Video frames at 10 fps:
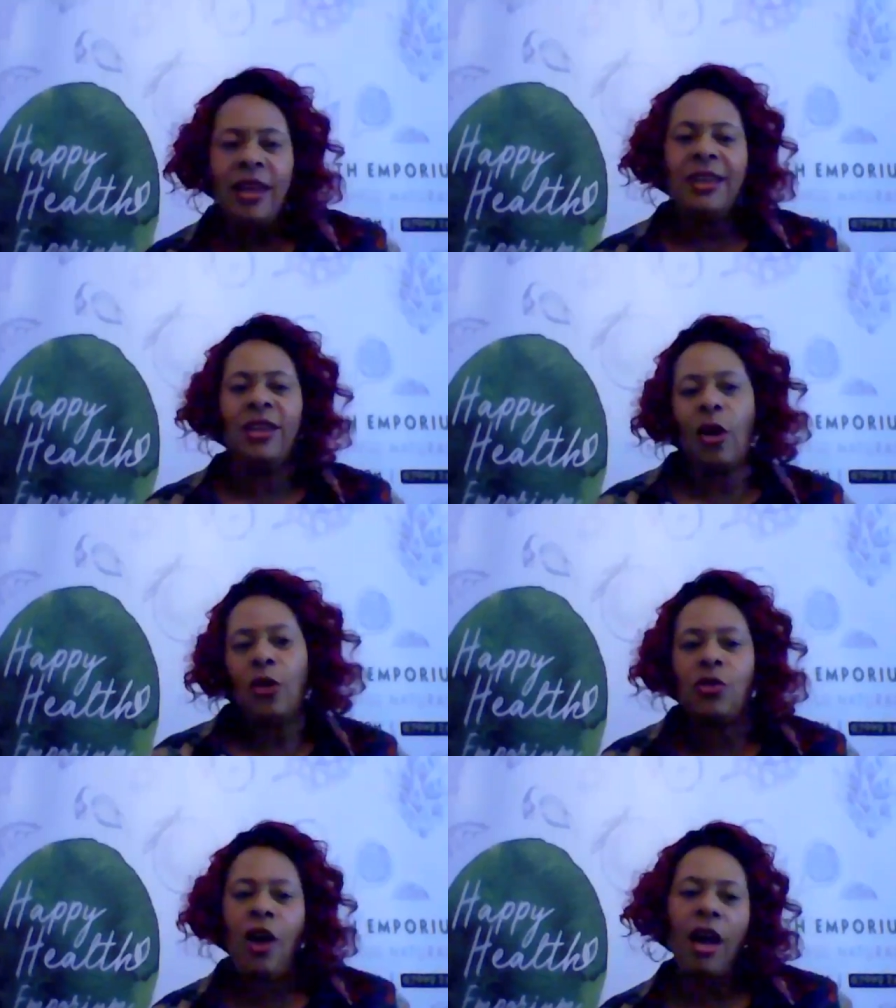you
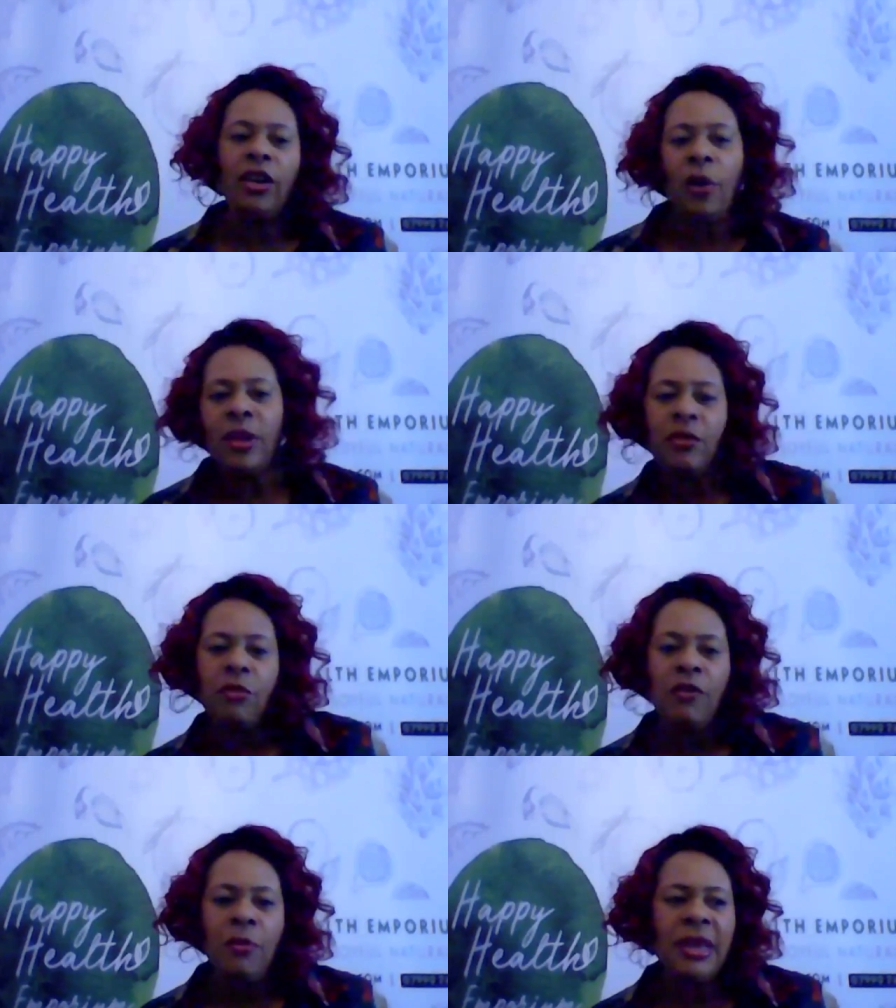kind of know where the
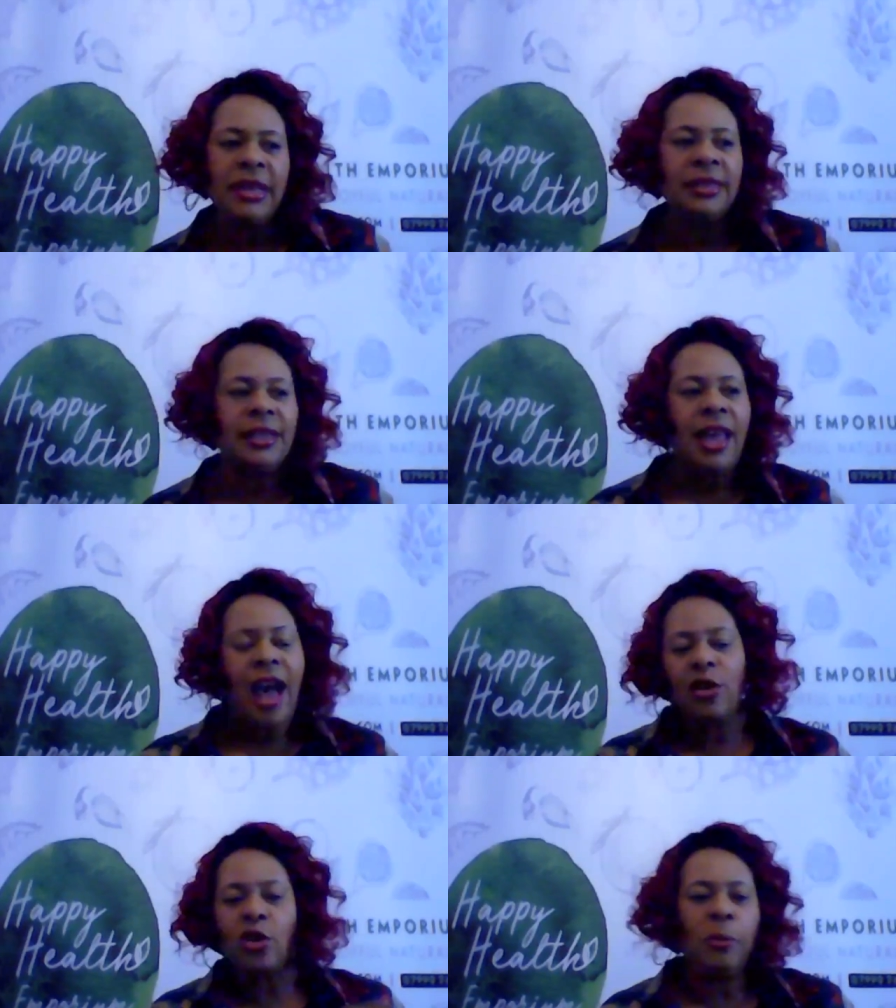rhythm is
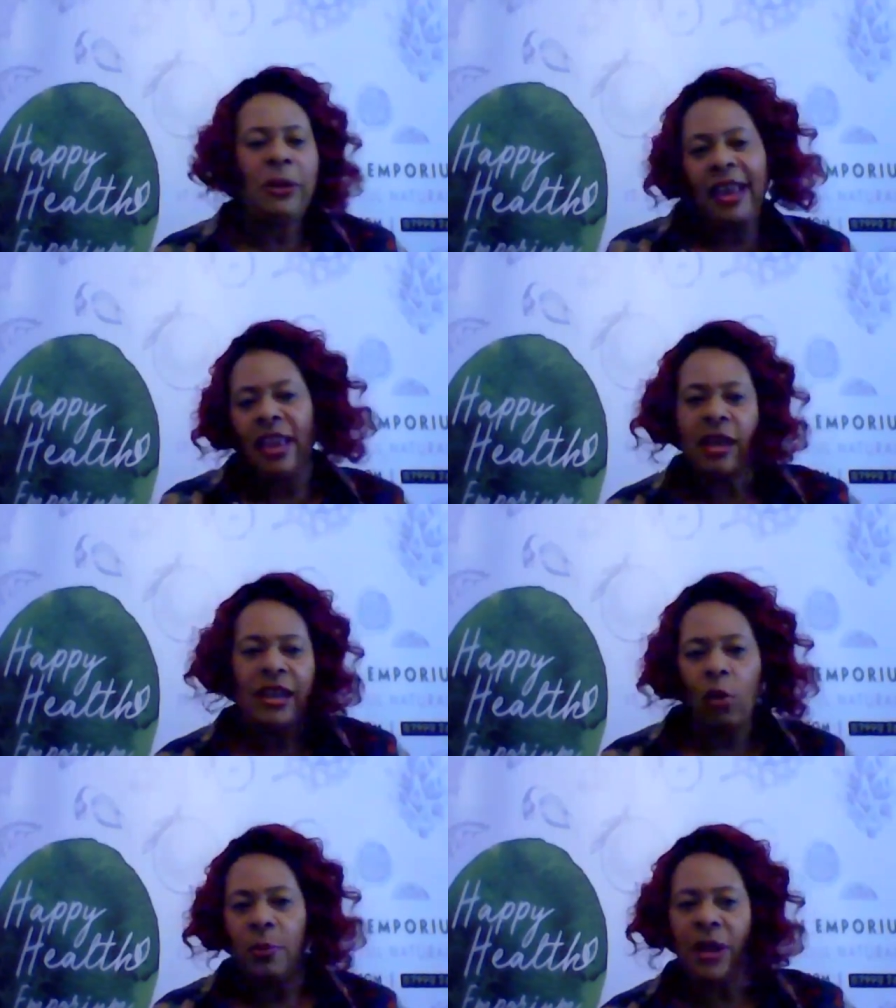and you can play it a
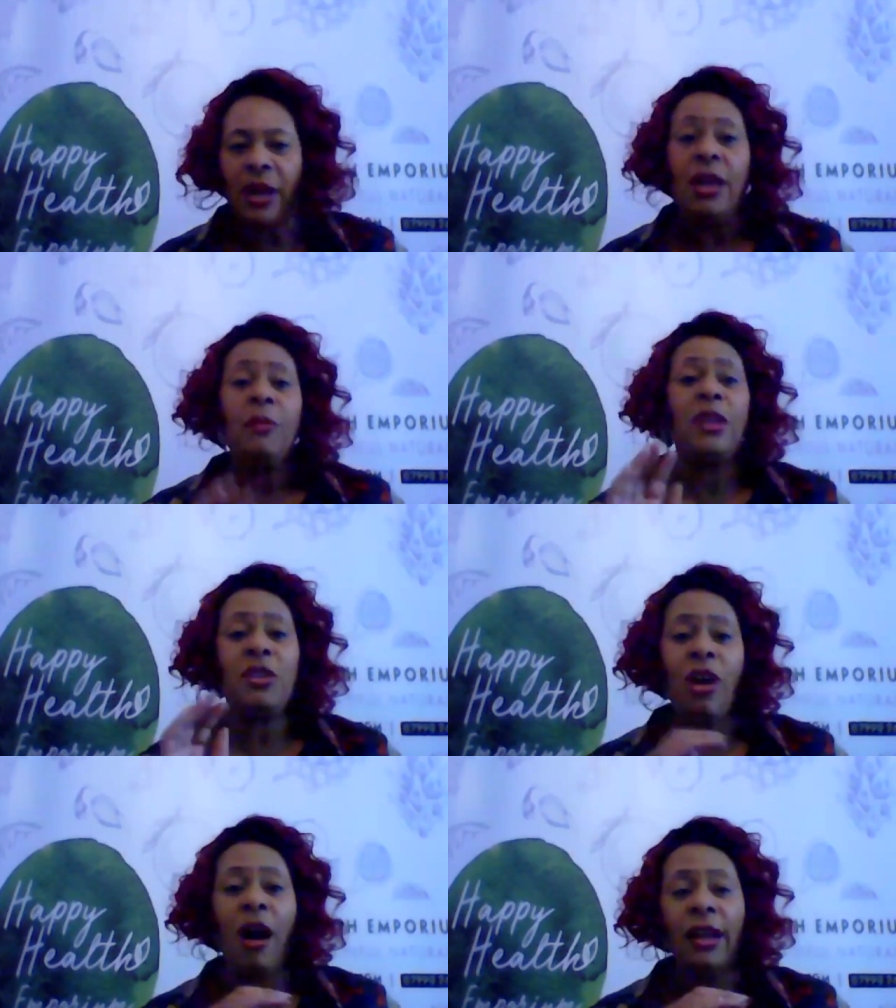little bit, but you
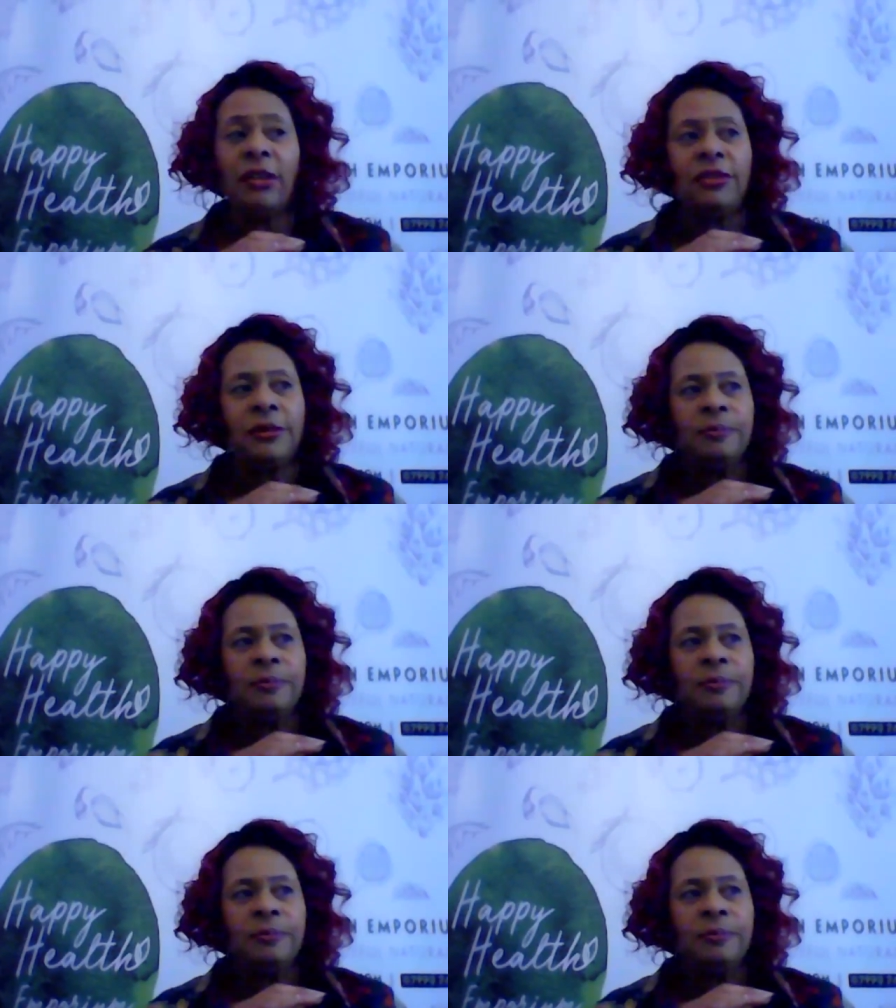kind of